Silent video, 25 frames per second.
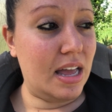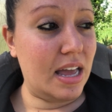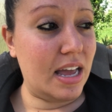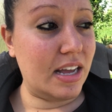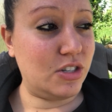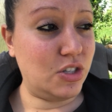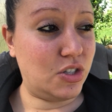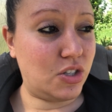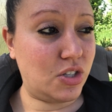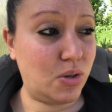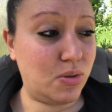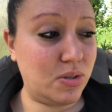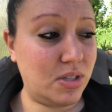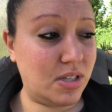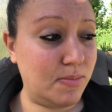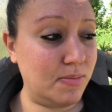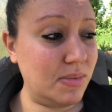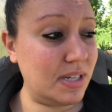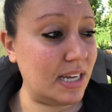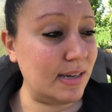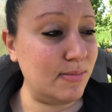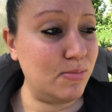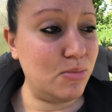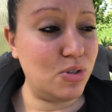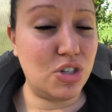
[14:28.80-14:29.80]
And so
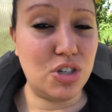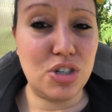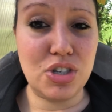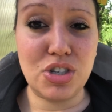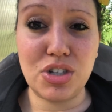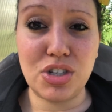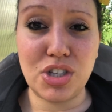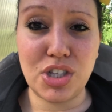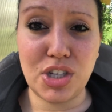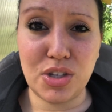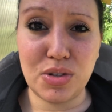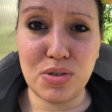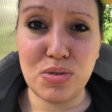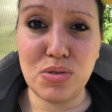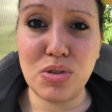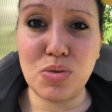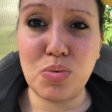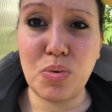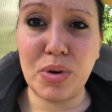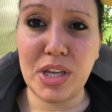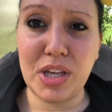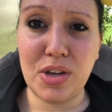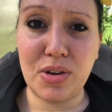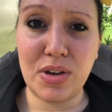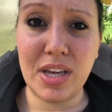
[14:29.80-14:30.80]
sometimes you just use
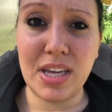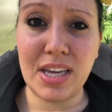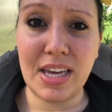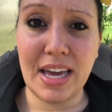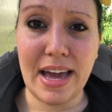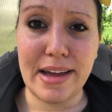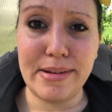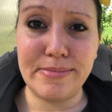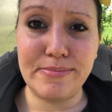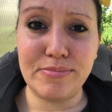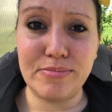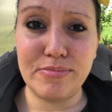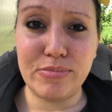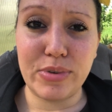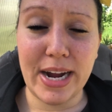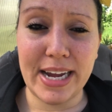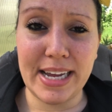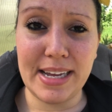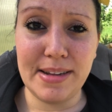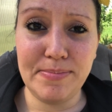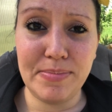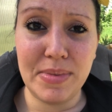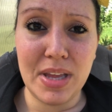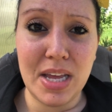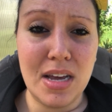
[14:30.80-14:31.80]
what you can get,
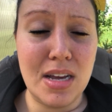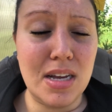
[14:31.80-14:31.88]
right?